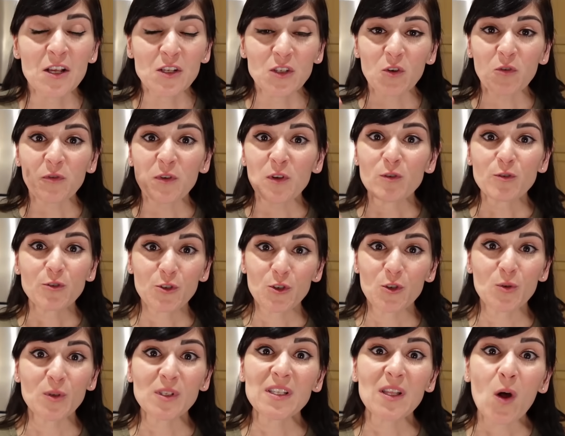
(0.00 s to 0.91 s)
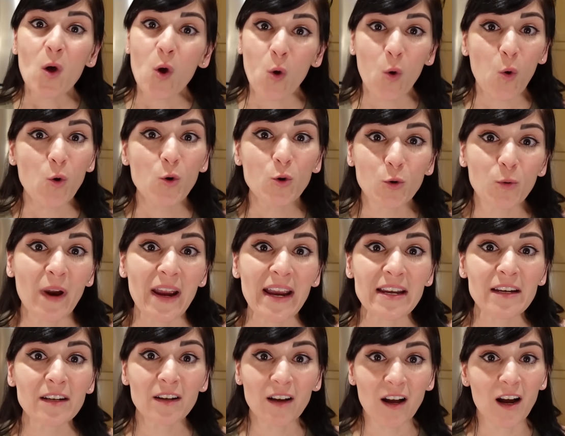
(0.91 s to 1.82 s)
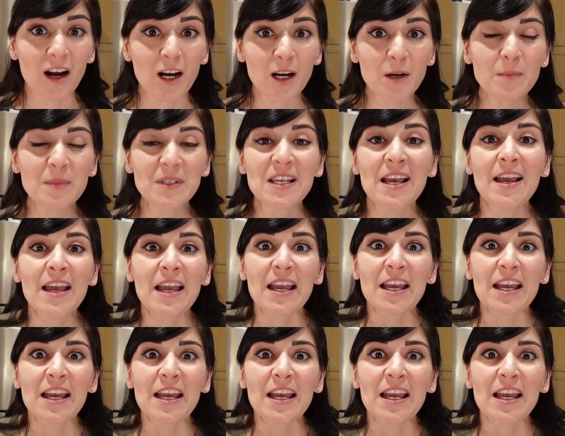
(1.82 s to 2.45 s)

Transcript: So if you choose the whole grain carbs,